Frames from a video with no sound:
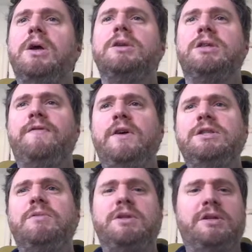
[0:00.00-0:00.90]
So the first
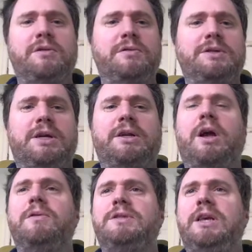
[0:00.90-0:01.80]
thing we need to do is
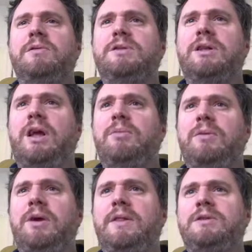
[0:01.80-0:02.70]
undergo a sequence alignment.
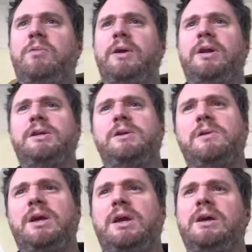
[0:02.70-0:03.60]
And that's what we're going to do
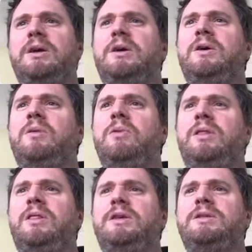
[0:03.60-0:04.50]
here
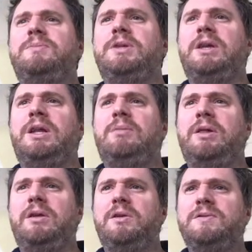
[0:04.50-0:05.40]
with this particular
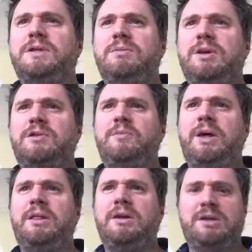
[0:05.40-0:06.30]
method using the muscle
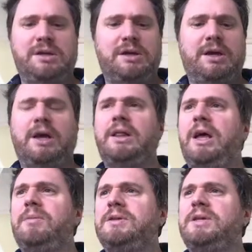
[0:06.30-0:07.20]
method and the
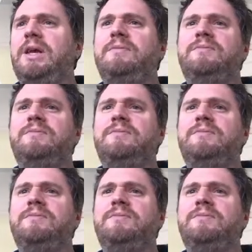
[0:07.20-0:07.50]
MSA.